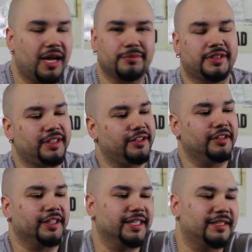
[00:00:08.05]
I'm just sitting
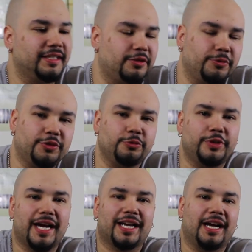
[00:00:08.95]
here looking at
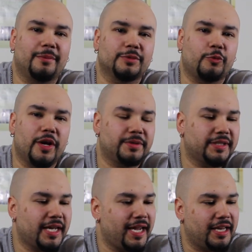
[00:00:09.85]
C2E2.com's
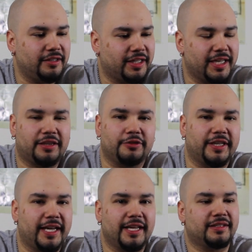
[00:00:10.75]
website and looking at
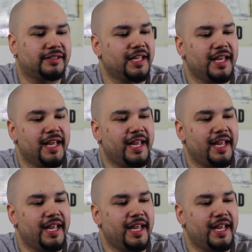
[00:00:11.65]
their guests,